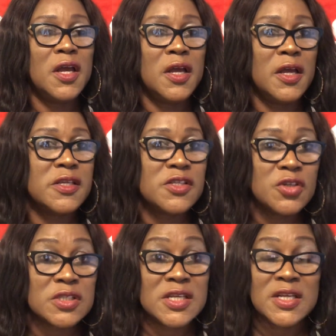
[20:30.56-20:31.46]
is
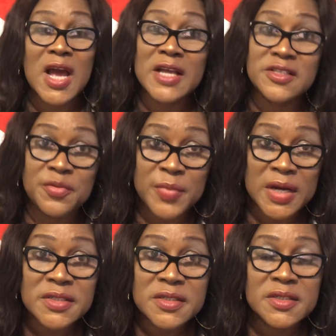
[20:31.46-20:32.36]
not in high
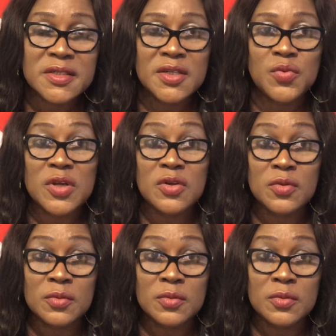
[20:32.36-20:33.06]
demand the way